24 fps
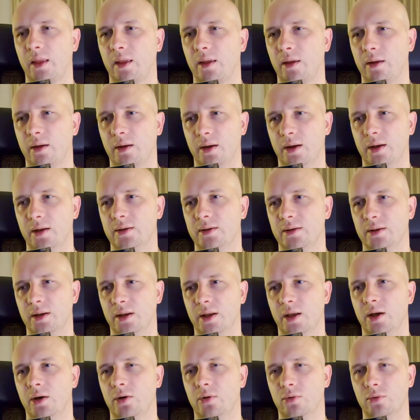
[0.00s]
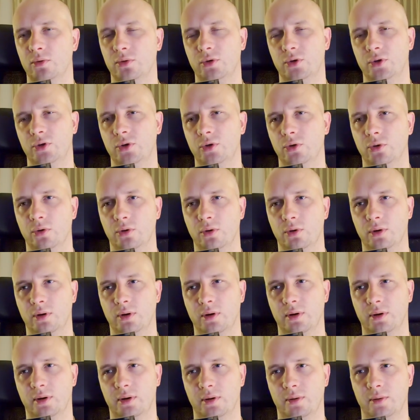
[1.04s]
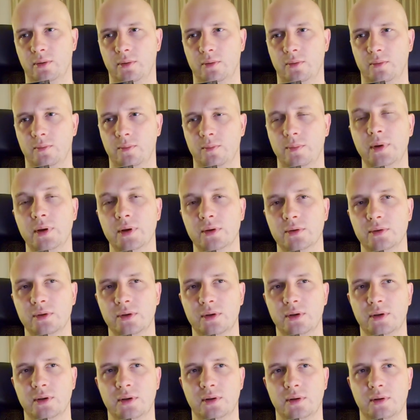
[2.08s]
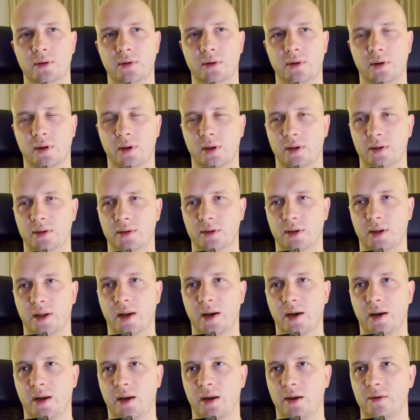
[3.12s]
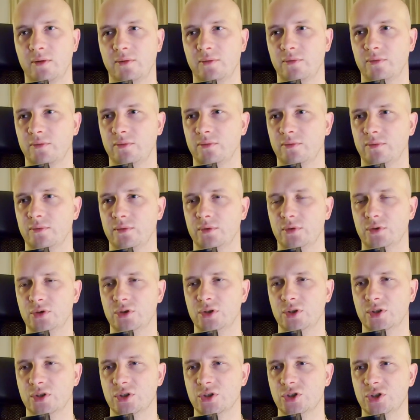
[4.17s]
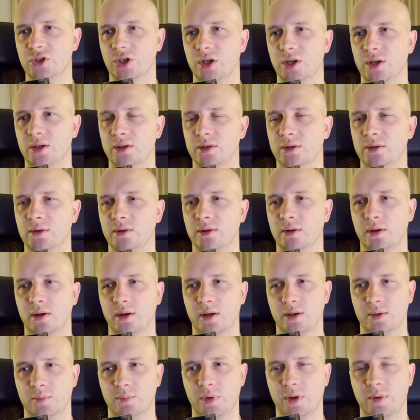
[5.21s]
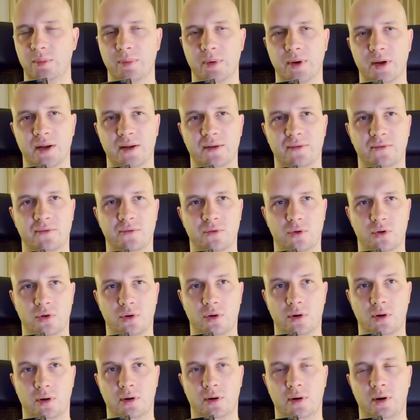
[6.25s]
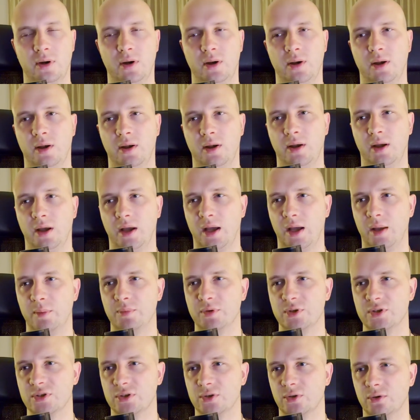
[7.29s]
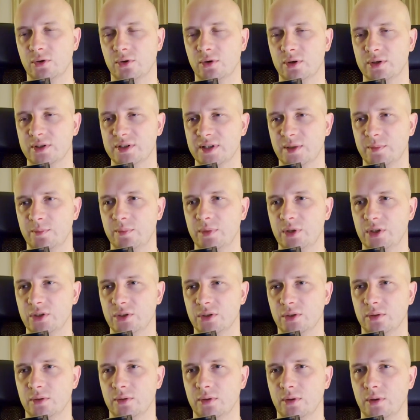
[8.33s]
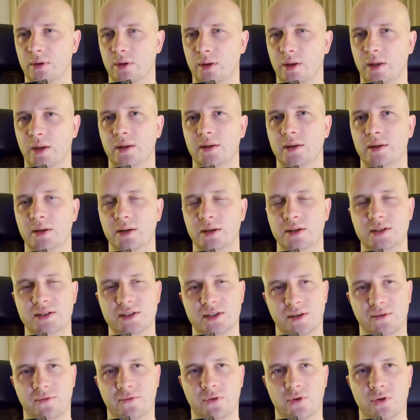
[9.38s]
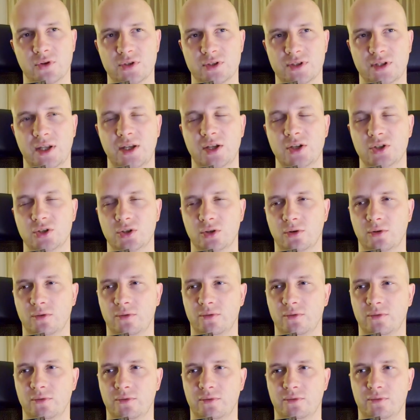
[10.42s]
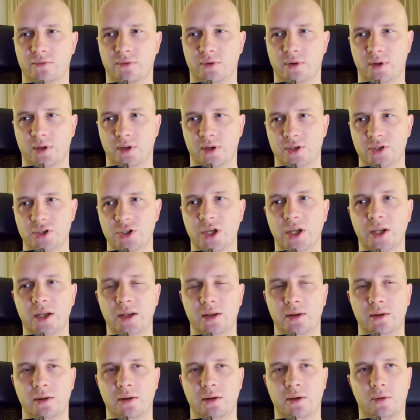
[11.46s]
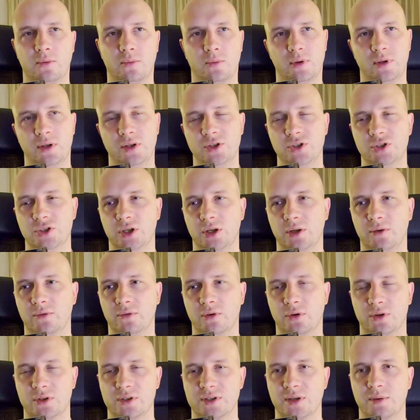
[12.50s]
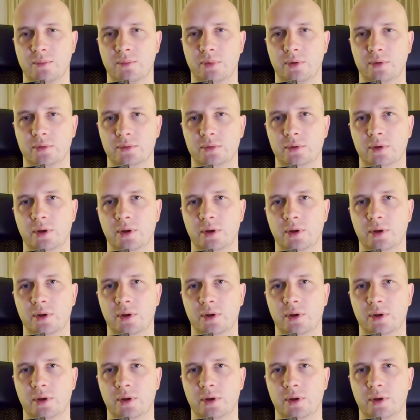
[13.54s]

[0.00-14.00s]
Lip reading: and now your build and I have just checked and prepared for App Store submission. And it's the first stage of checking. When I check, for example,